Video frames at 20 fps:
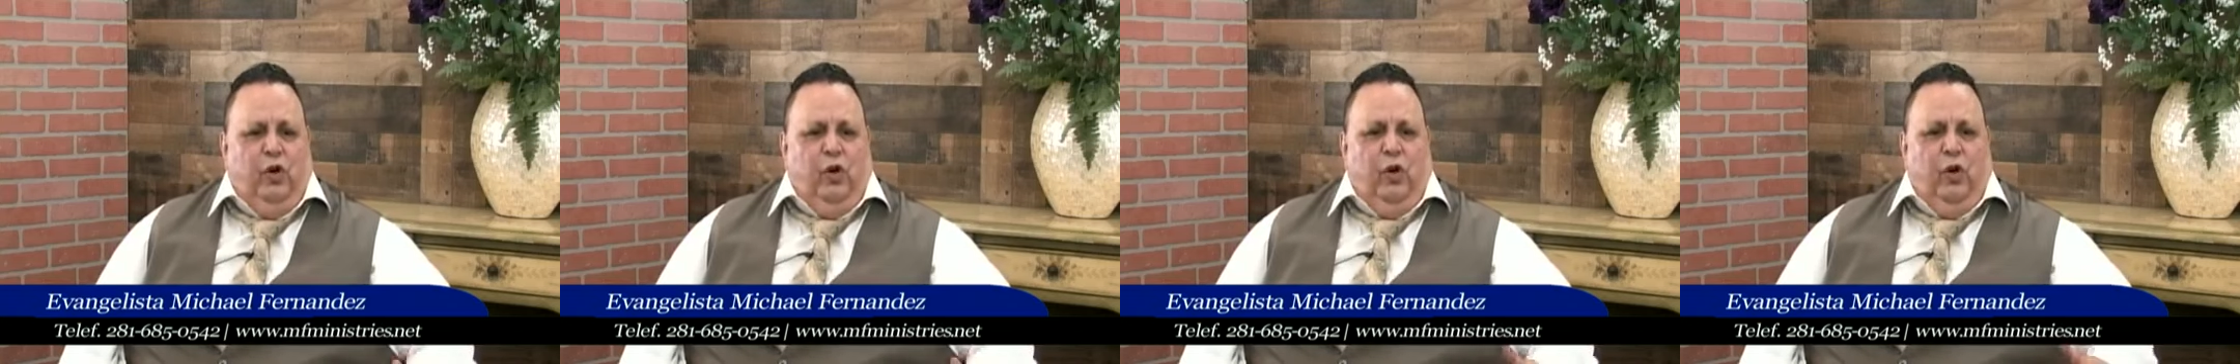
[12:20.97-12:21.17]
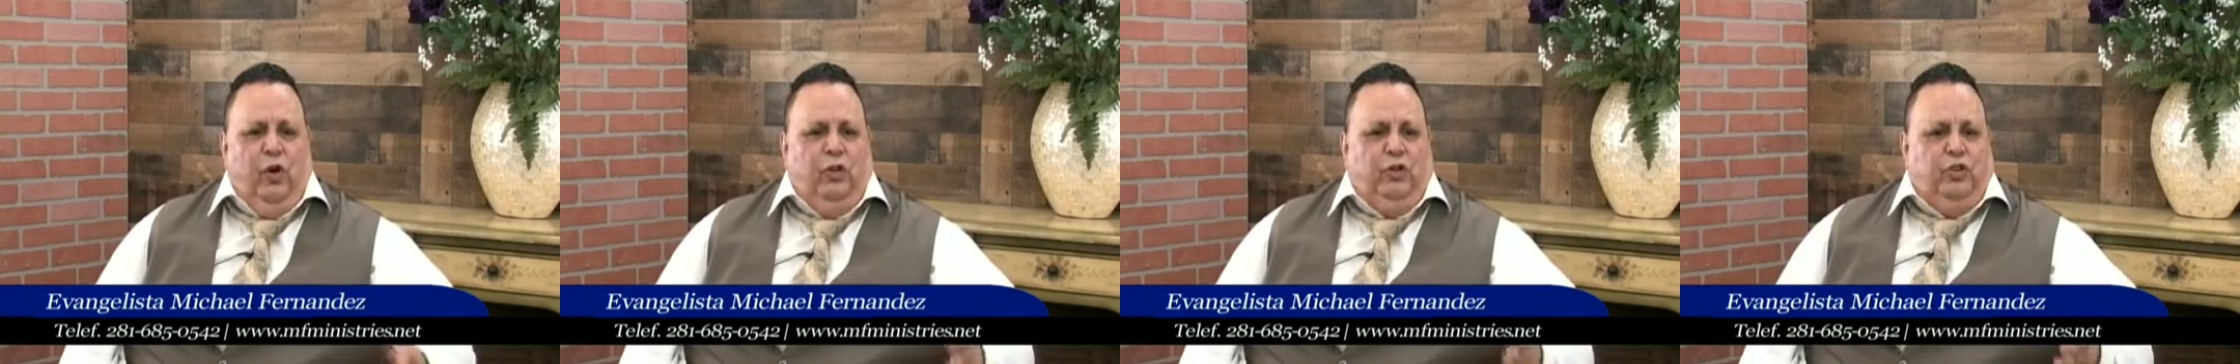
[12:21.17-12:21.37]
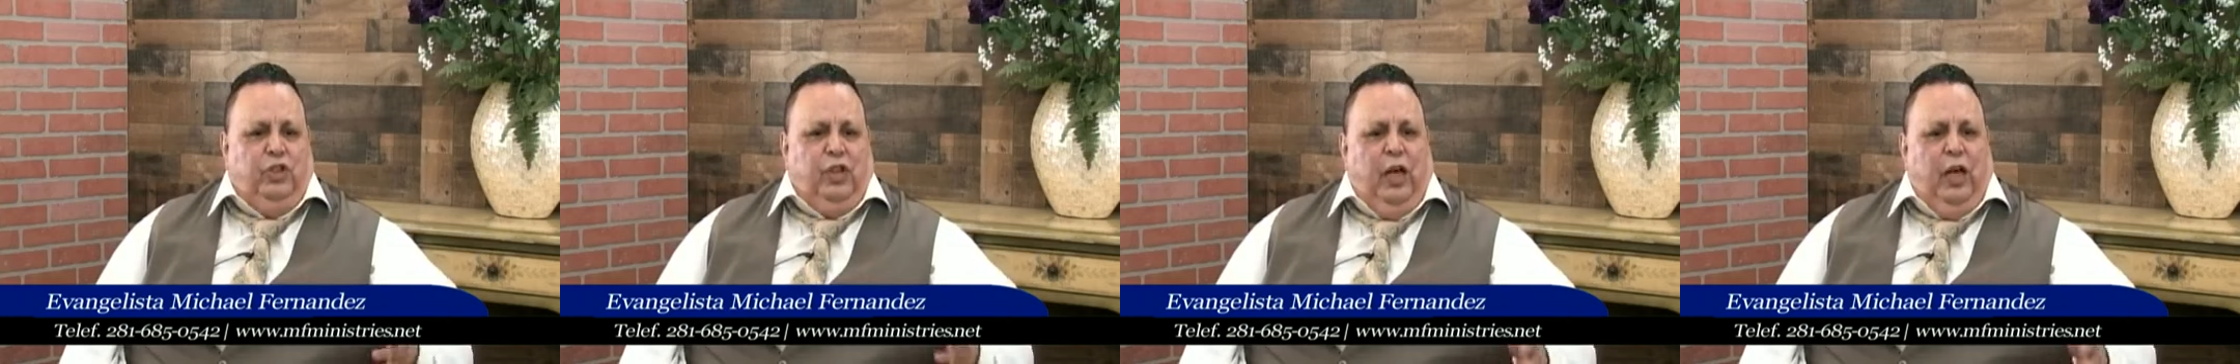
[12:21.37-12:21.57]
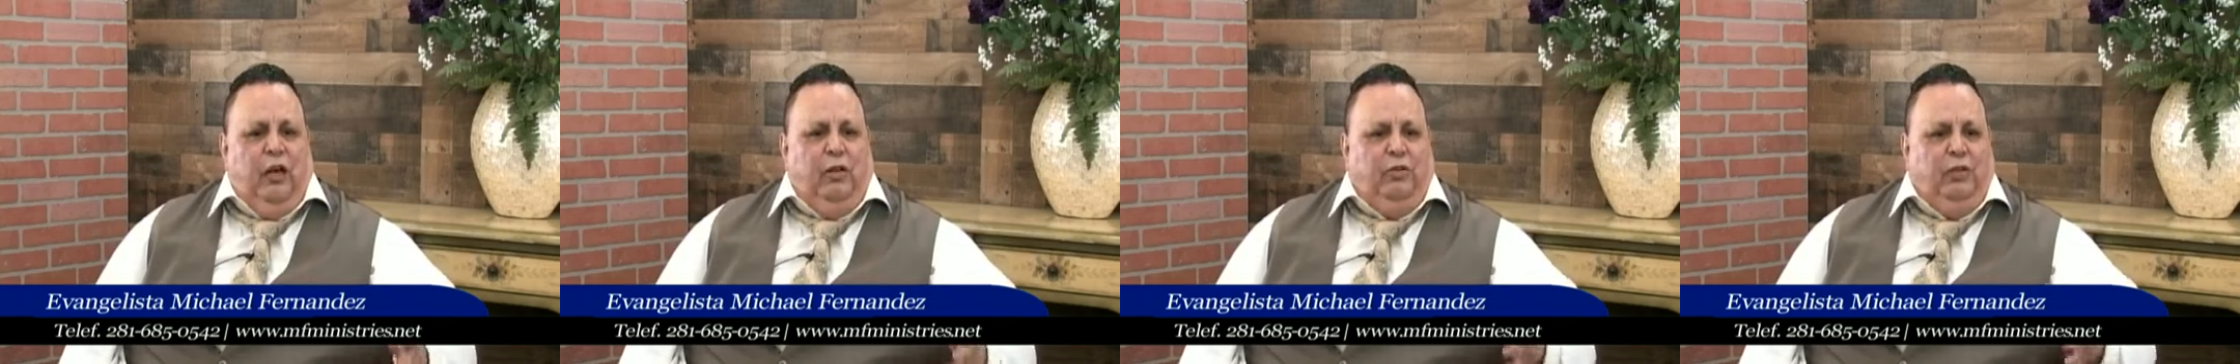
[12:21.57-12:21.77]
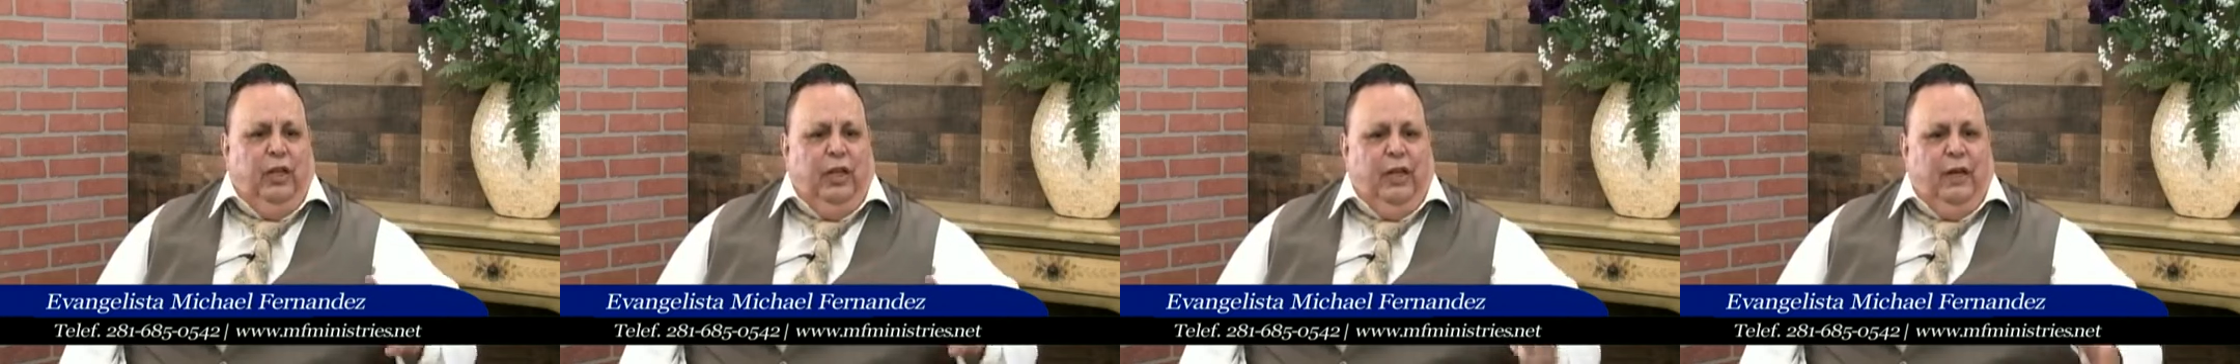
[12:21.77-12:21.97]
or a
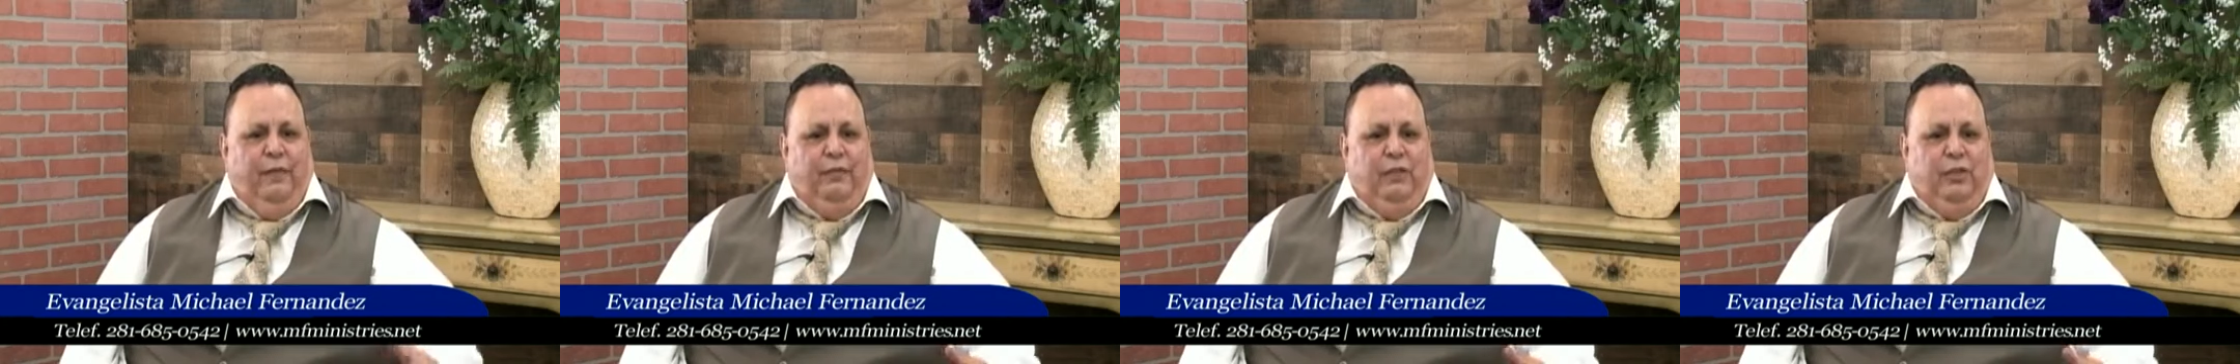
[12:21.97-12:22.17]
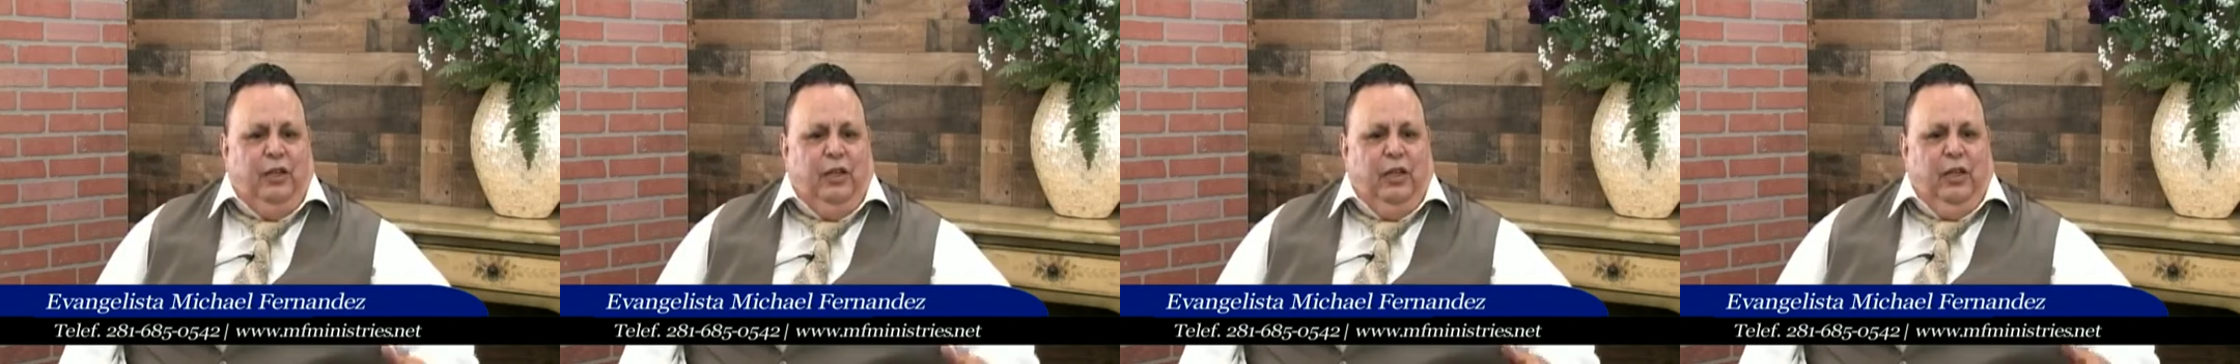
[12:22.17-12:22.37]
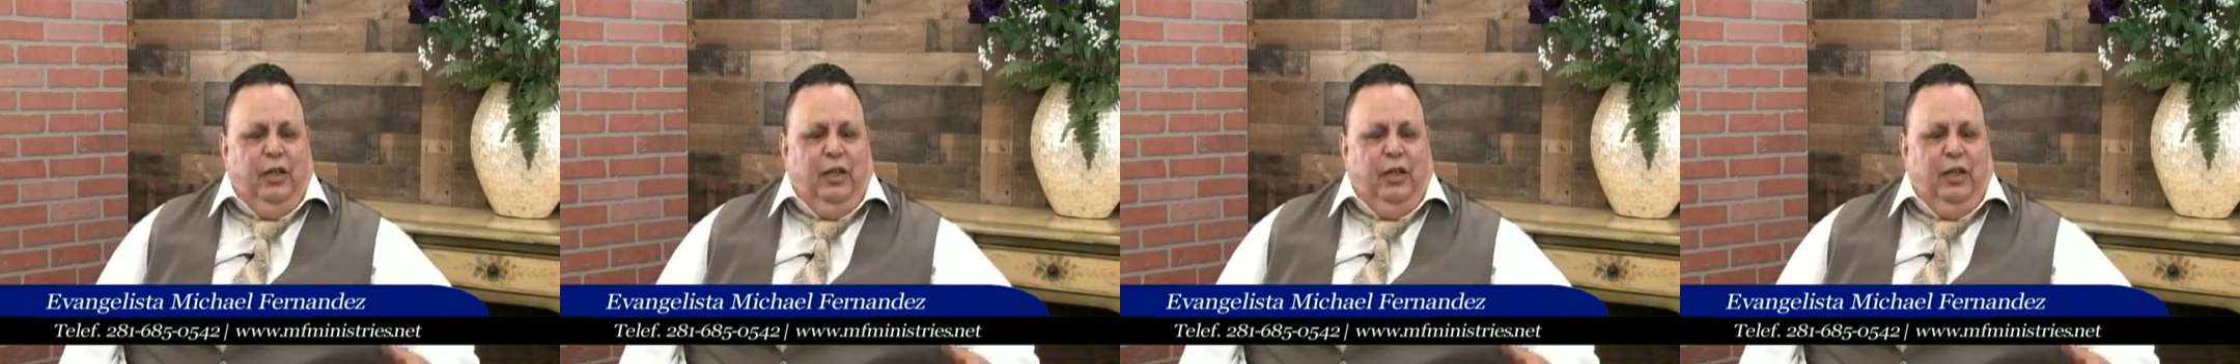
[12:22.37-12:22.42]
child left,